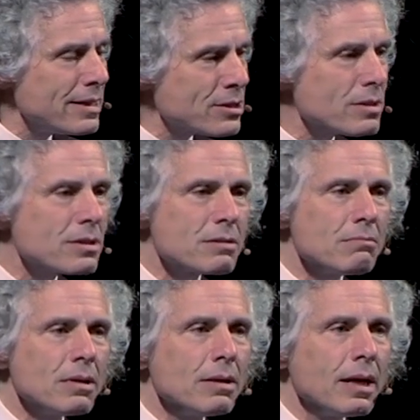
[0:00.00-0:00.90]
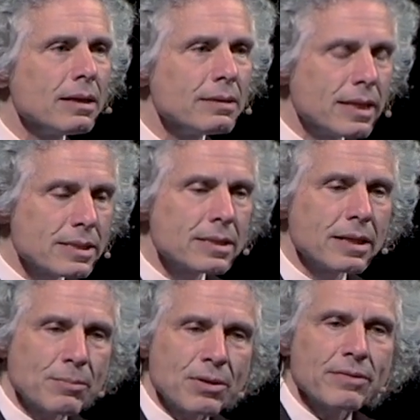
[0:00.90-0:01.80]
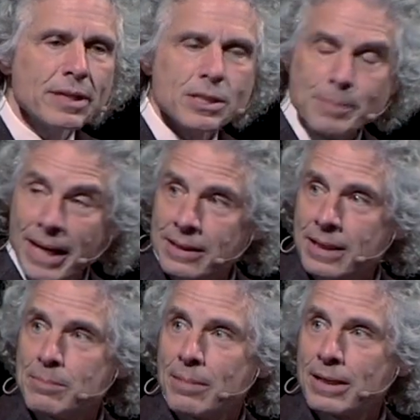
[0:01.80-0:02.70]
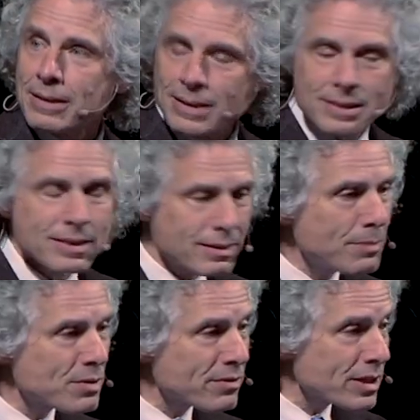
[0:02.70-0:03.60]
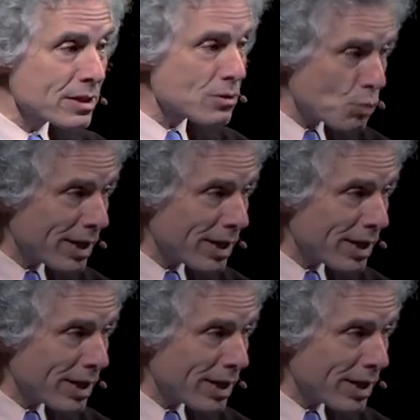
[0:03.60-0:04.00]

Nations does a number of things badly, but it does a number of things